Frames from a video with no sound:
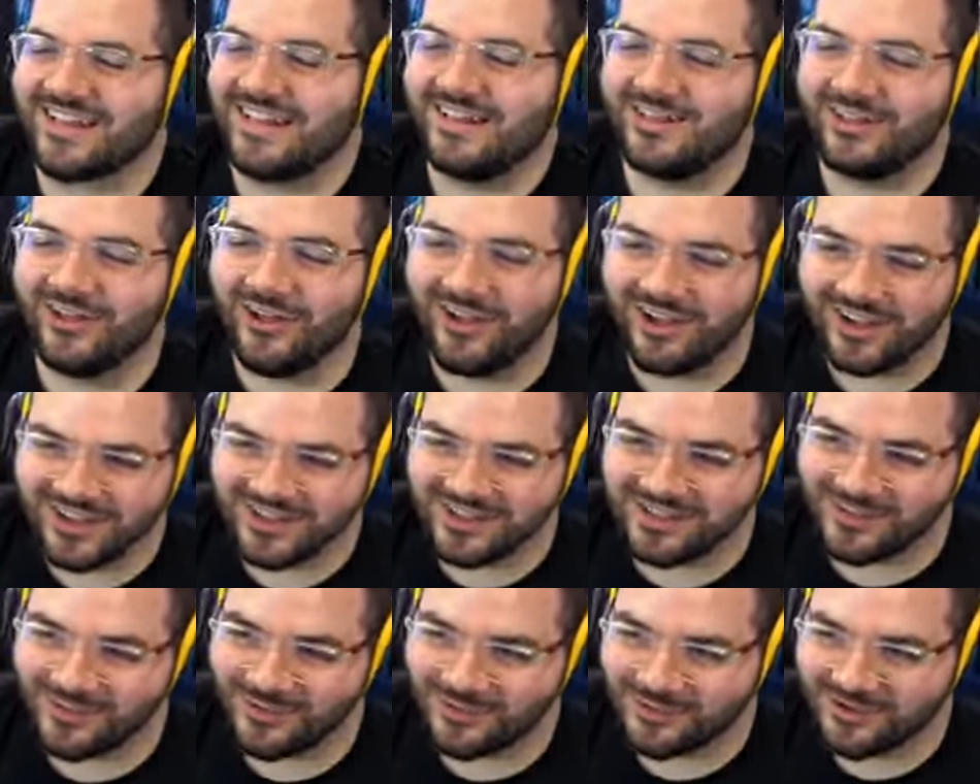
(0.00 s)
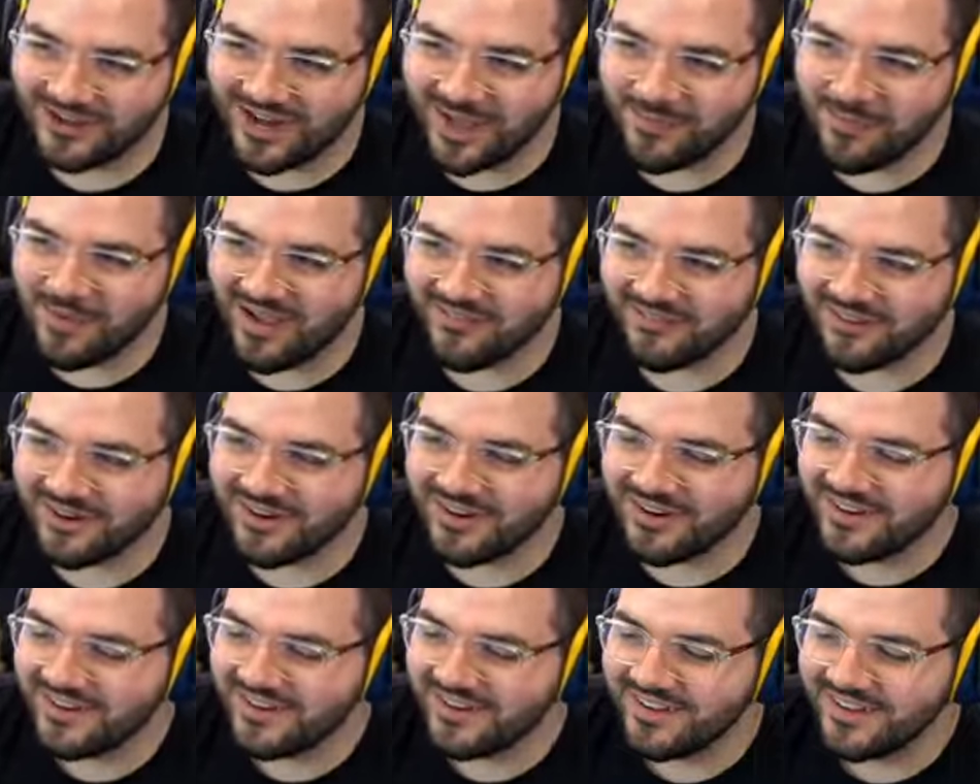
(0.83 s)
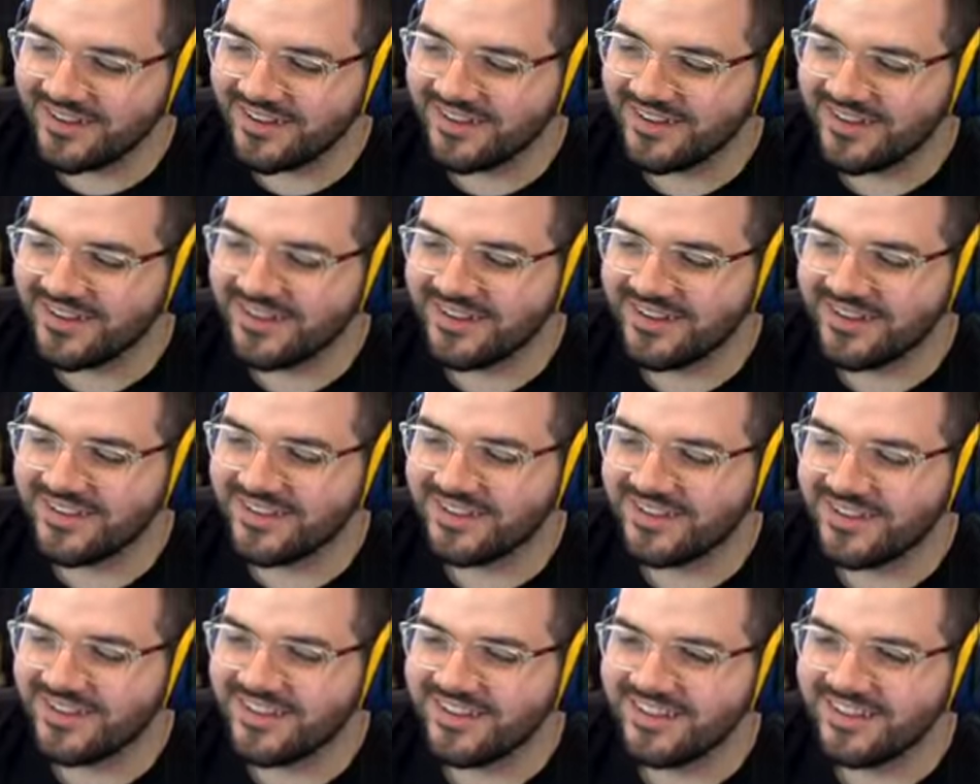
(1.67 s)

the longest username ever. That I've never sent to anyone.